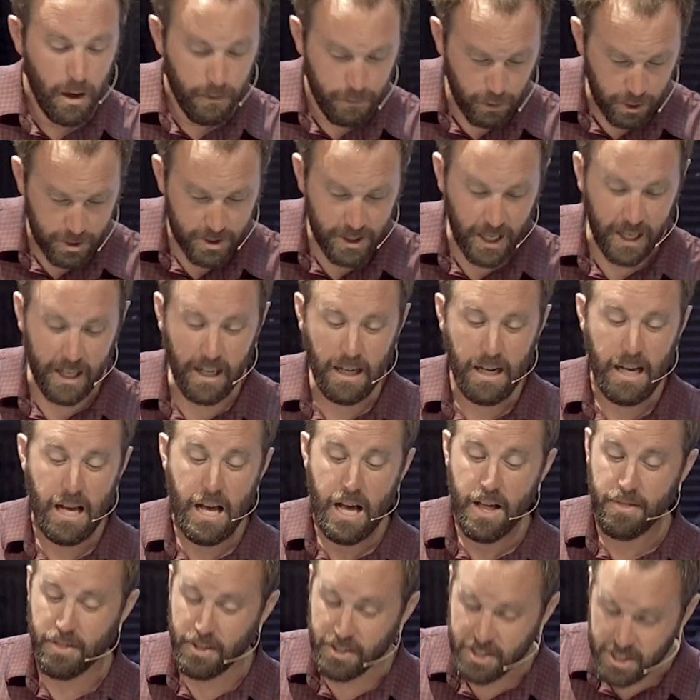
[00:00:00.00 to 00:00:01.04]
Verse eight,
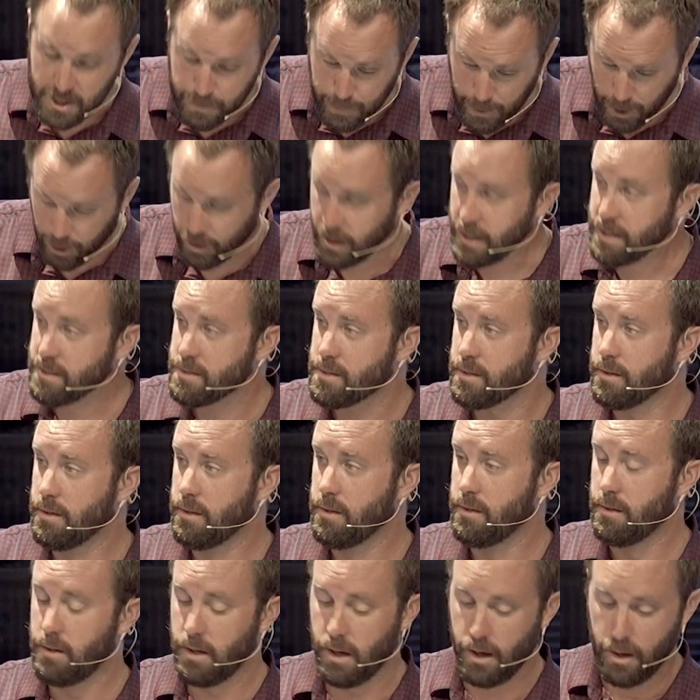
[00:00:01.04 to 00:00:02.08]
the Spirit,
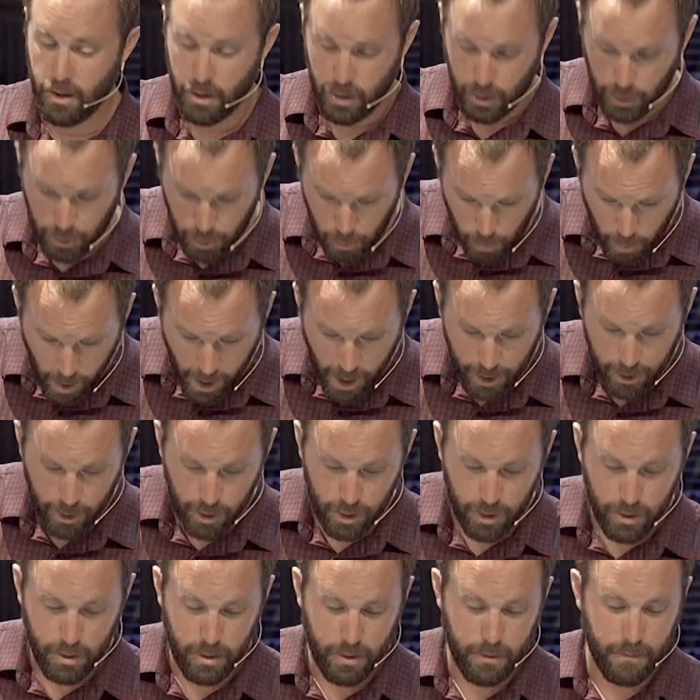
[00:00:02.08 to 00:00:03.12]
the
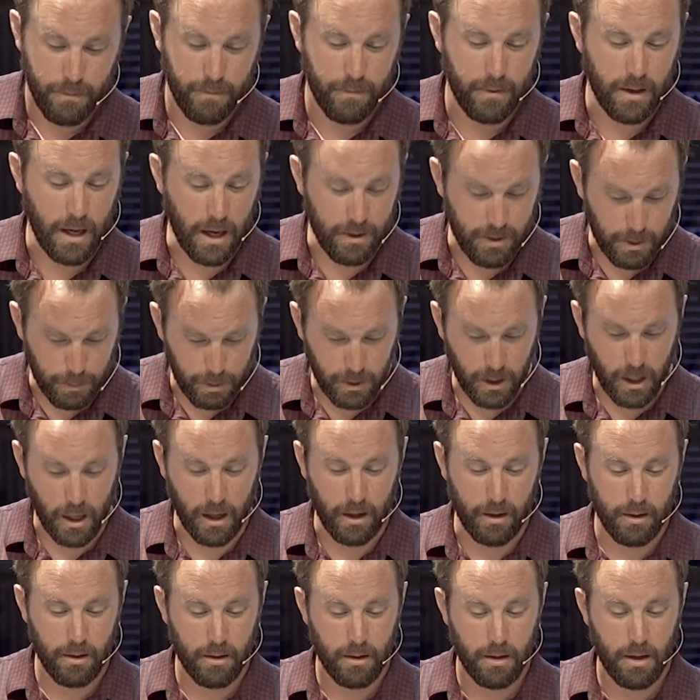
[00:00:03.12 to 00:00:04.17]
water, and the
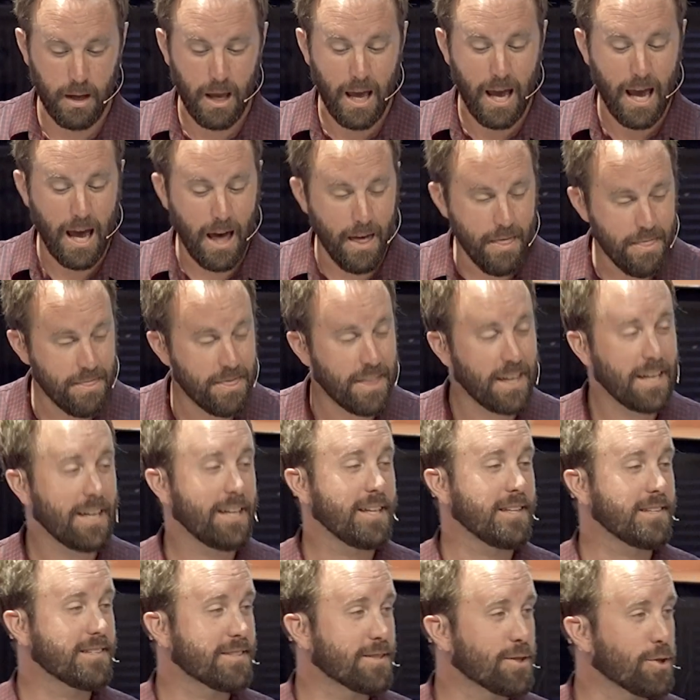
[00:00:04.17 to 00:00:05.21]
blood. And
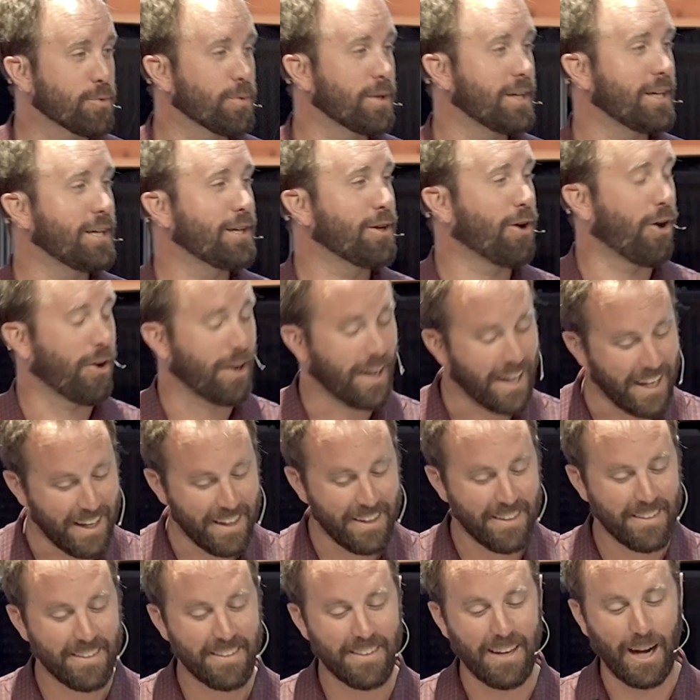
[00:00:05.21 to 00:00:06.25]
these three are
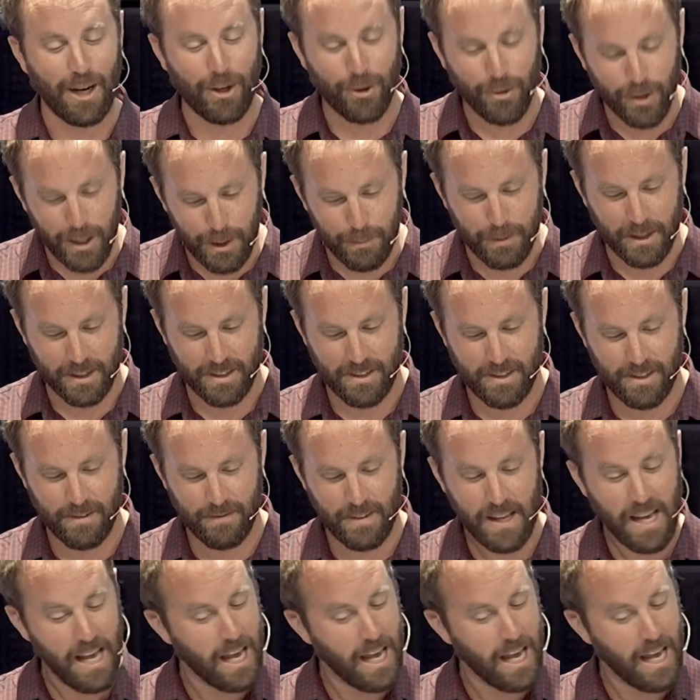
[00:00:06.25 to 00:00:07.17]
in agreement.